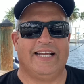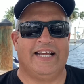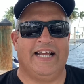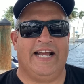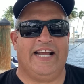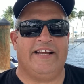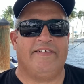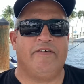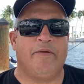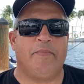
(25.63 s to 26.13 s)

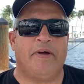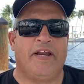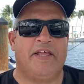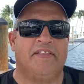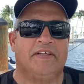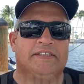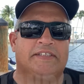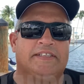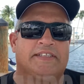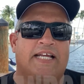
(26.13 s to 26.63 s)
Hey everybody,
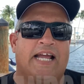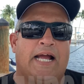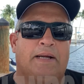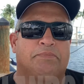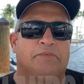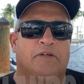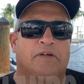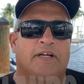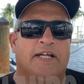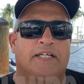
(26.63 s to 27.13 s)
this is
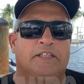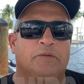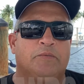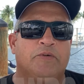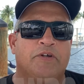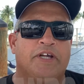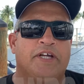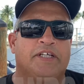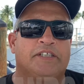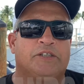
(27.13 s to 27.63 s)
Captain
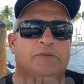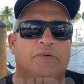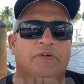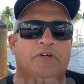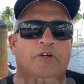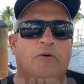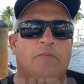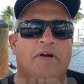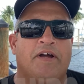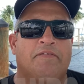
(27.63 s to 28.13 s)
Muniz with
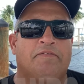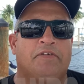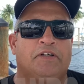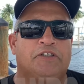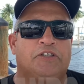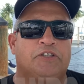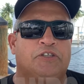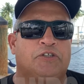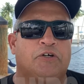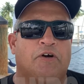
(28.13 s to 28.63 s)
Nomad
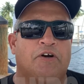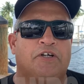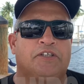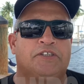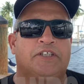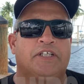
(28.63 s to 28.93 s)
Fishing Chargers.